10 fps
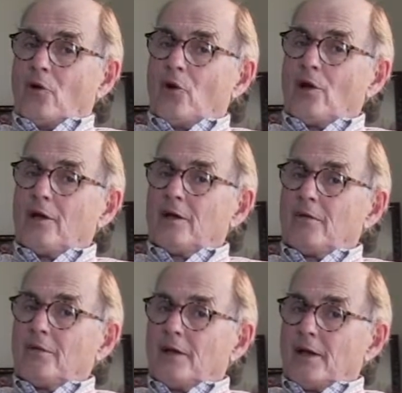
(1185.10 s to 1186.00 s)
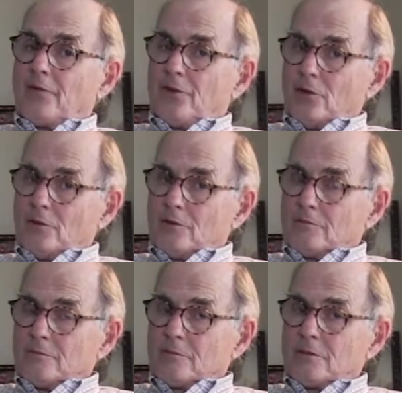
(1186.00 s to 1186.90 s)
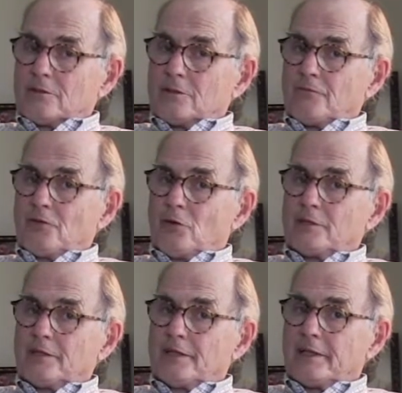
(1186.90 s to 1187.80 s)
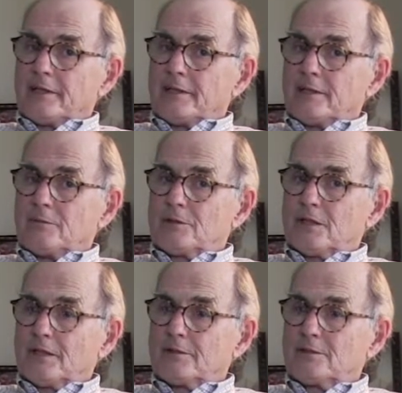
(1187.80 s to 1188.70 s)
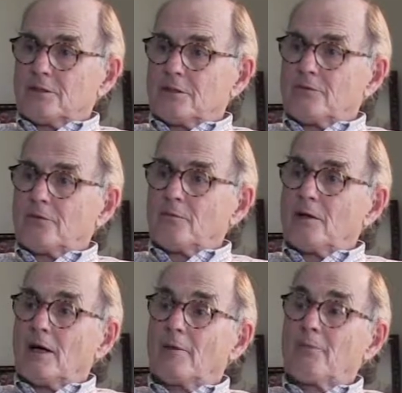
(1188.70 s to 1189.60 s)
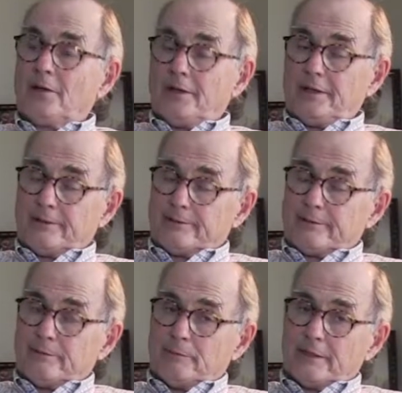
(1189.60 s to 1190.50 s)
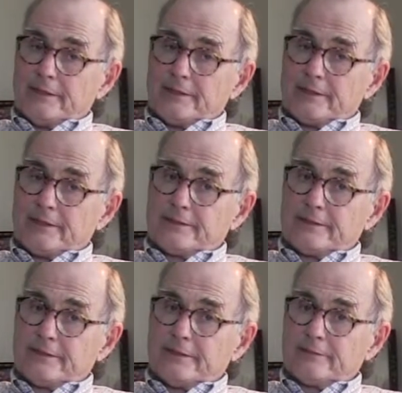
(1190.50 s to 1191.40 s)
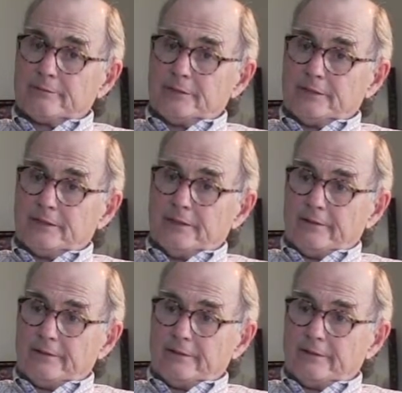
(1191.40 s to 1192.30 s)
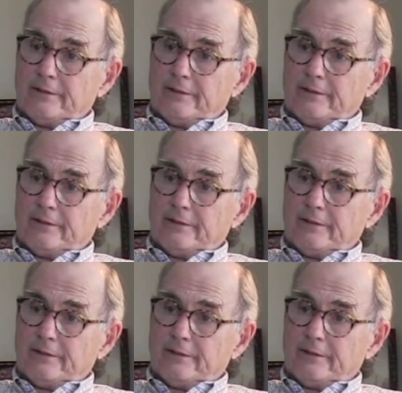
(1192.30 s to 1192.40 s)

earlier than I thought because unfortunately I got hepatitis C from operating on somebody and got stuck with a needle.